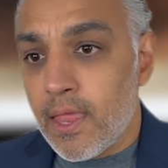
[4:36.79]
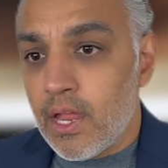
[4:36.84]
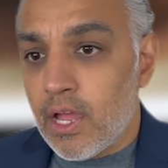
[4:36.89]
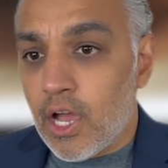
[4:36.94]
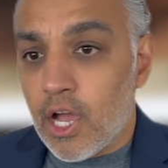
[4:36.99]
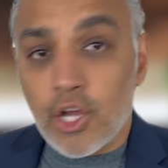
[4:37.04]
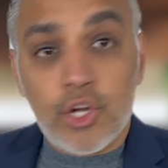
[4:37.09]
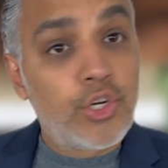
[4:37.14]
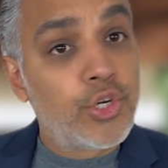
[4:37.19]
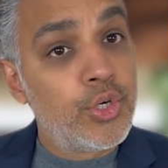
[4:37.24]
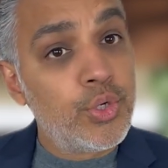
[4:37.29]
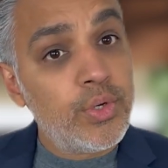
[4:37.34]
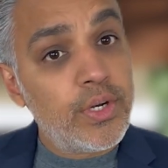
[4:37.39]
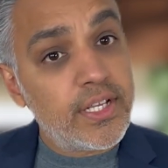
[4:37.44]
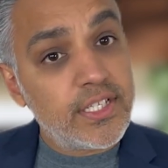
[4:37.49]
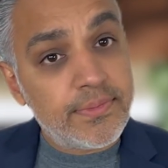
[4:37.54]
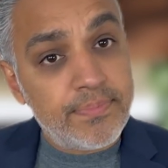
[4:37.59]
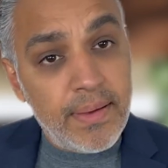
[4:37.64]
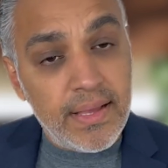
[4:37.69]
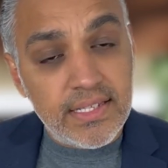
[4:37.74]
Accrued
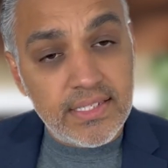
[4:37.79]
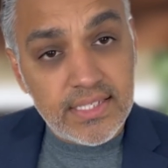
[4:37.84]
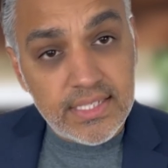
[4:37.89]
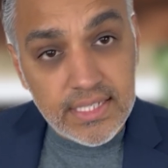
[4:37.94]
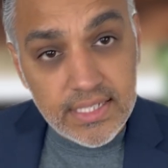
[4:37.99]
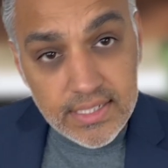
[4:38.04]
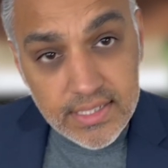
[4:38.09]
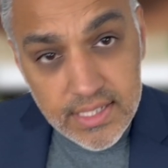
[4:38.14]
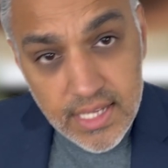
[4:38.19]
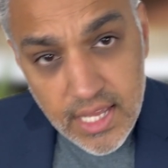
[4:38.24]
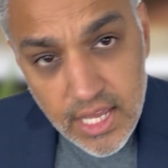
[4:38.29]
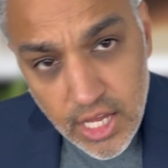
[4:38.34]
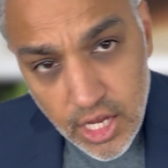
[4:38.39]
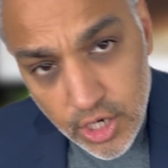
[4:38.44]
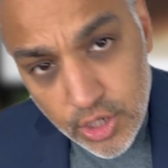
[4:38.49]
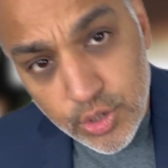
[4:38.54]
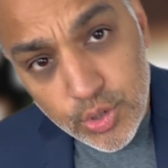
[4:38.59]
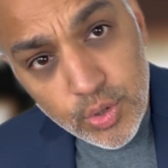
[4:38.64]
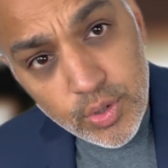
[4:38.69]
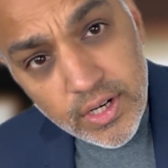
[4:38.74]
expenses.
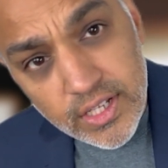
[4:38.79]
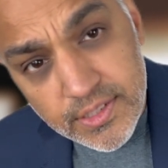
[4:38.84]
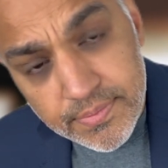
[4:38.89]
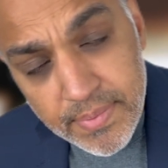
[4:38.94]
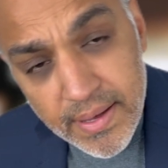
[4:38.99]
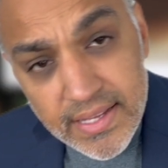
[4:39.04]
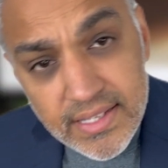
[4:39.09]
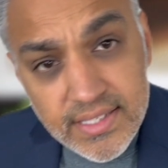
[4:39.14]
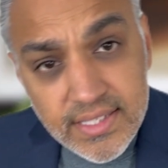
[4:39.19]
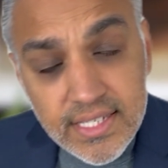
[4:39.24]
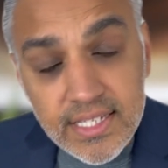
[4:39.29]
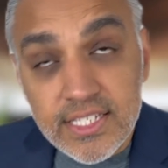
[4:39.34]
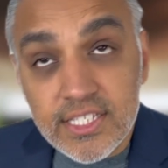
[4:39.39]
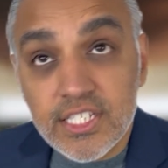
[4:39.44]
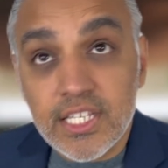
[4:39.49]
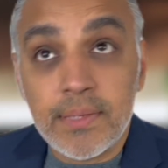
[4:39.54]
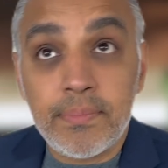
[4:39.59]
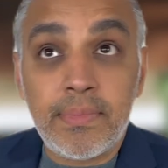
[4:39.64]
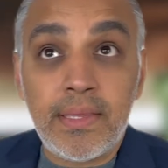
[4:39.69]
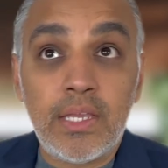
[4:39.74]
Accrued expenses
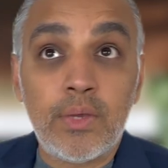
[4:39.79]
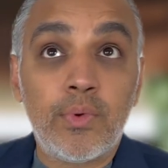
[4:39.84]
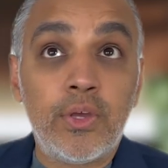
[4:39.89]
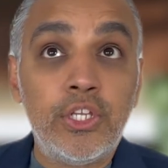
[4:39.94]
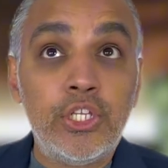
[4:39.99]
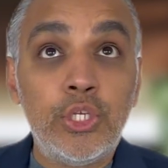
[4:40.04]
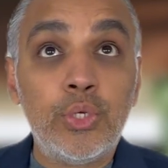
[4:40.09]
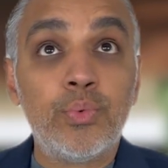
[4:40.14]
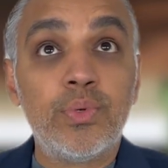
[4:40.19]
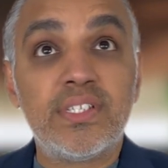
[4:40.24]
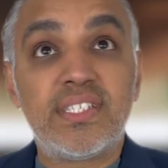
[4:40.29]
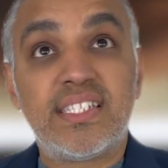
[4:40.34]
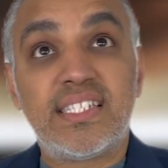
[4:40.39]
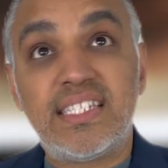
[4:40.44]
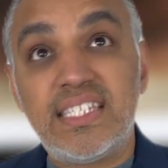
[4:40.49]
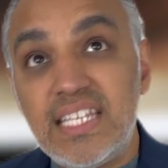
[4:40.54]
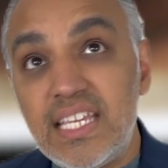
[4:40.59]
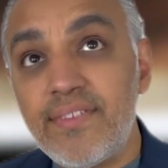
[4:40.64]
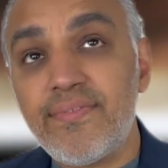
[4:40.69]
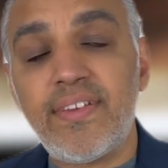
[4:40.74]
can be when you
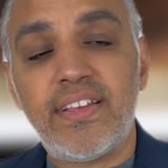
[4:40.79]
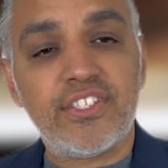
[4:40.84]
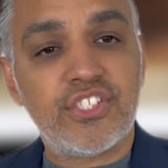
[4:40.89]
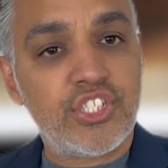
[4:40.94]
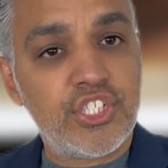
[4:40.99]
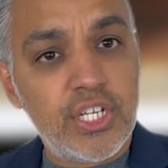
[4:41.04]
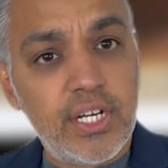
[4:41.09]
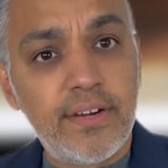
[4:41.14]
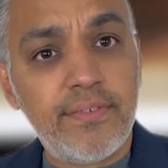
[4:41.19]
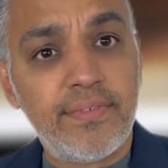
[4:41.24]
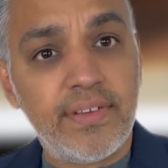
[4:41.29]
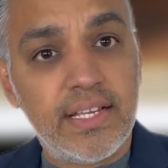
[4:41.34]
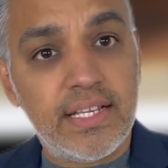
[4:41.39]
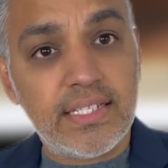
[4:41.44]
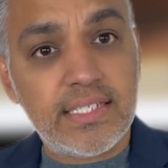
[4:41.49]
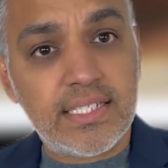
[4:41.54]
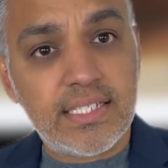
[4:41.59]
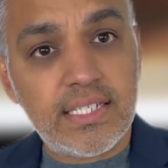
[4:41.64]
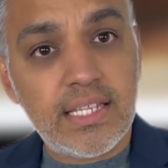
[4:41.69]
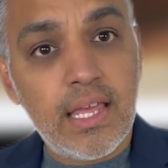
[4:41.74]
receive a
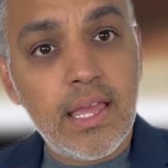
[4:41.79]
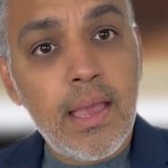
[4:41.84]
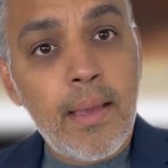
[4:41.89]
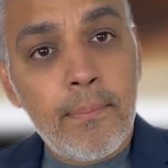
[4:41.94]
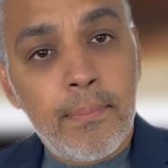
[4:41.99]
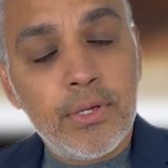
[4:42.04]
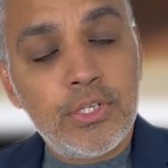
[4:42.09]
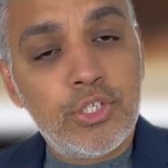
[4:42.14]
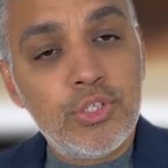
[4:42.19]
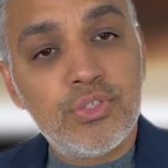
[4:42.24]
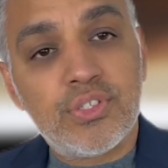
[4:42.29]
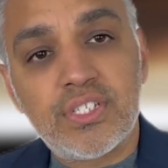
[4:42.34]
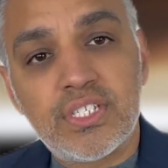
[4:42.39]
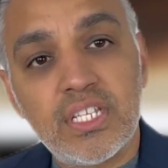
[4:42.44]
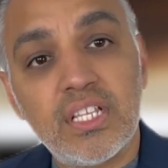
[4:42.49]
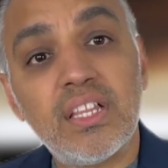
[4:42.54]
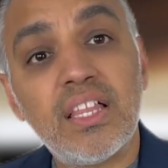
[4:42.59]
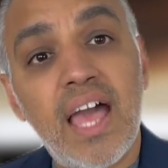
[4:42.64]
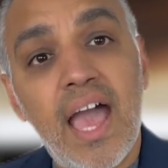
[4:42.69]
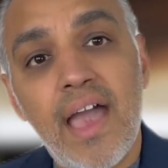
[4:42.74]
service, but you
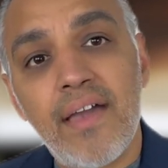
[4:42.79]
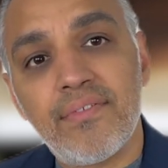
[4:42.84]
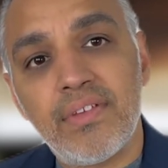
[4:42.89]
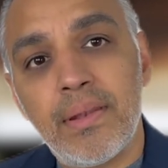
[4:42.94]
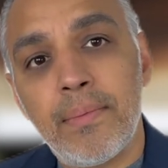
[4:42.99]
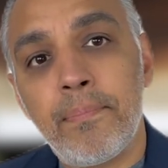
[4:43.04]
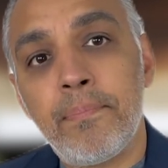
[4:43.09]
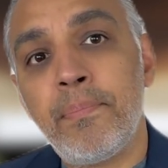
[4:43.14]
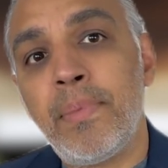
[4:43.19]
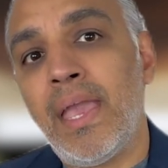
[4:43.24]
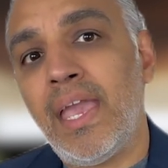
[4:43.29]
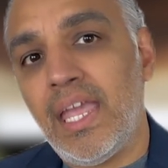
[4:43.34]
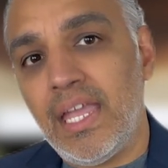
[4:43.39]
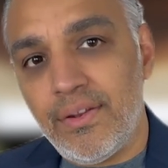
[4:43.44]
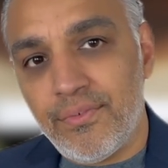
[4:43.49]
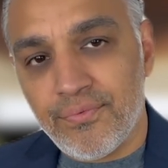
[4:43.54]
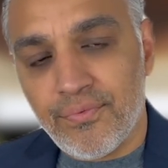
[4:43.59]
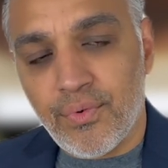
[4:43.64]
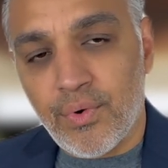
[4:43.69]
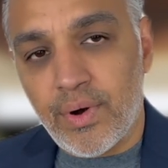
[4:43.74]
still haven't paid
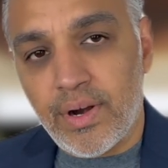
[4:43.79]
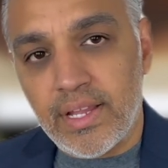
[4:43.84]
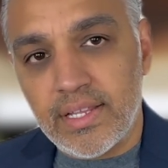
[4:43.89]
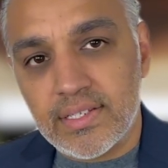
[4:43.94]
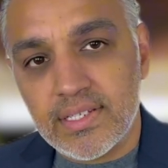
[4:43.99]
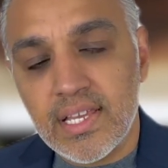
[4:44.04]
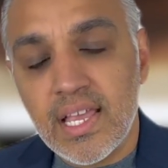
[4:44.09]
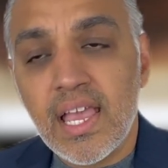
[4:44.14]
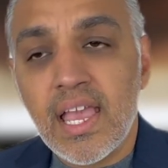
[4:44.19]
for it.